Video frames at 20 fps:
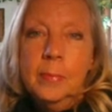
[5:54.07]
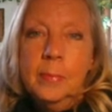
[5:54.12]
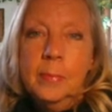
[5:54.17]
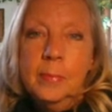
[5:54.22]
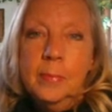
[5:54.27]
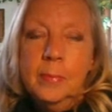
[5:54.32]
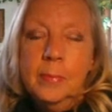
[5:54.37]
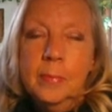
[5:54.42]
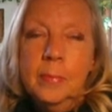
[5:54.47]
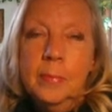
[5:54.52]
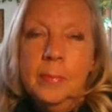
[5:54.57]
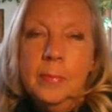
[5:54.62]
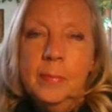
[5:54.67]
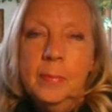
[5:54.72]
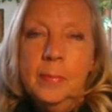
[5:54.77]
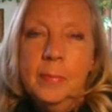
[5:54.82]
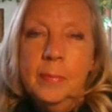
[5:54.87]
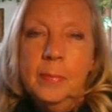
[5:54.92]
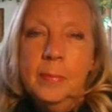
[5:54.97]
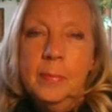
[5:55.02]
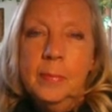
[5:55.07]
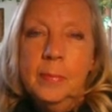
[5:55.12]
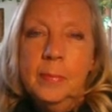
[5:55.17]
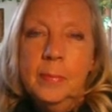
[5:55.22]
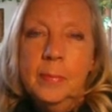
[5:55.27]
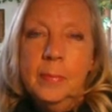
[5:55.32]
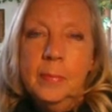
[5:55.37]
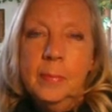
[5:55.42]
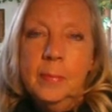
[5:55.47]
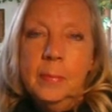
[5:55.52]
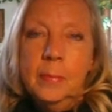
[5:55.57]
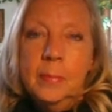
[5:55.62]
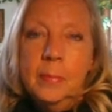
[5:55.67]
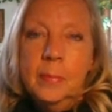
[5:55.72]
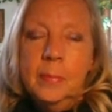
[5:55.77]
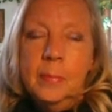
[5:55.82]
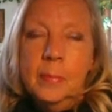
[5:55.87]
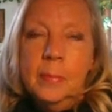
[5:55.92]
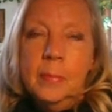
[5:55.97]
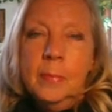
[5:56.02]

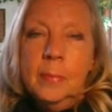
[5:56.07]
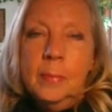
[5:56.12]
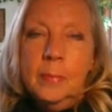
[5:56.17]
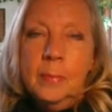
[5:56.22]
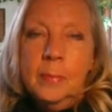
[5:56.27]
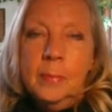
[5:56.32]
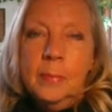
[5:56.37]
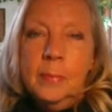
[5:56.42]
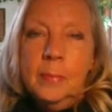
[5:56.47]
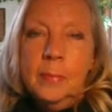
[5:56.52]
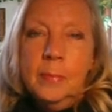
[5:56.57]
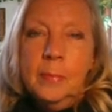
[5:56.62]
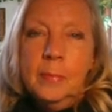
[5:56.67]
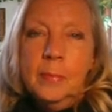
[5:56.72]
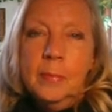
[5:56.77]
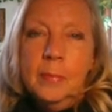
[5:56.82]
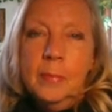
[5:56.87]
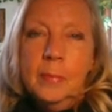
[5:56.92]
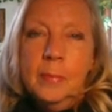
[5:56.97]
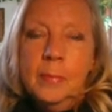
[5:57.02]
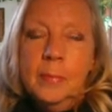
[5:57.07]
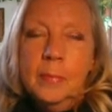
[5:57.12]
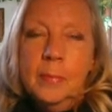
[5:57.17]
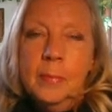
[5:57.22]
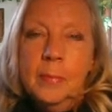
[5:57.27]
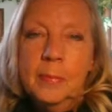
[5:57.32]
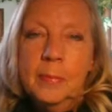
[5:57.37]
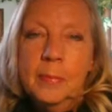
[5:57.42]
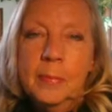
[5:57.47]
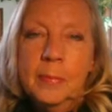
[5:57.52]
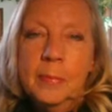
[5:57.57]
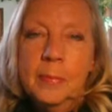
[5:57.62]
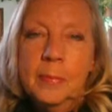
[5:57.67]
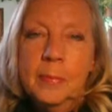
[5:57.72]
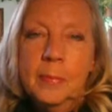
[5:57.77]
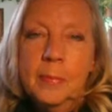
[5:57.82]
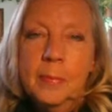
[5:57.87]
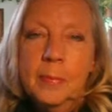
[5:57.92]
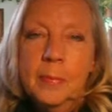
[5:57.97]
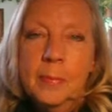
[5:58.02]

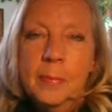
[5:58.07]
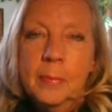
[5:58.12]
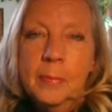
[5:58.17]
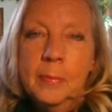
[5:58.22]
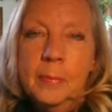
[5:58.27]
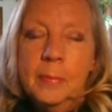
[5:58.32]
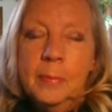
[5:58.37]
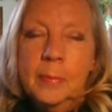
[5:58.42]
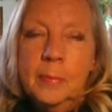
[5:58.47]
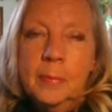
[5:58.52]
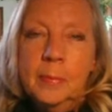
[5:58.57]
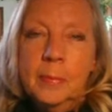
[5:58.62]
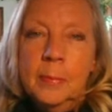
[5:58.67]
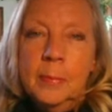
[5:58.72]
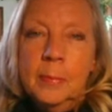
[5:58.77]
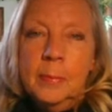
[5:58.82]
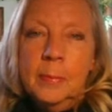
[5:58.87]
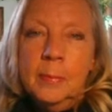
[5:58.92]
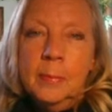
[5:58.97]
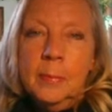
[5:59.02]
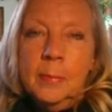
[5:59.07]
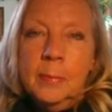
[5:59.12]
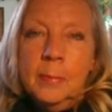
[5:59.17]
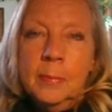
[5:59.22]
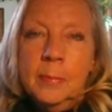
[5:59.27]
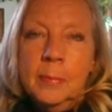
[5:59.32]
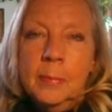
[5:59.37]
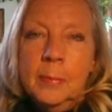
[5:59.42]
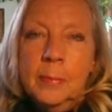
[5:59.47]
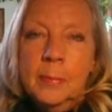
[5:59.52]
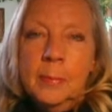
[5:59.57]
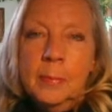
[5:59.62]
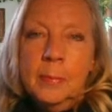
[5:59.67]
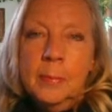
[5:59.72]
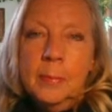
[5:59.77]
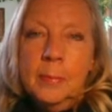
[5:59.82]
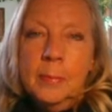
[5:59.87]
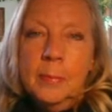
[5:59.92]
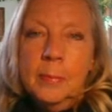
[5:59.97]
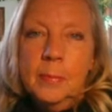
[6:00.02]

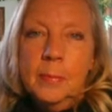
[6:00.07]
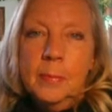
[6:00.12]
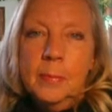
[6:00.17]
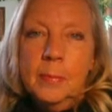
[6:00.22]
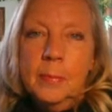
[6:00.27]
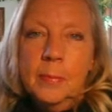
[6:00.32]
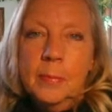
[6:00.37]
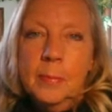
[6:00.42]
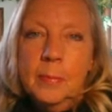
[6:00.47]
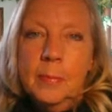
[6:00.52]
This person isn't speaking.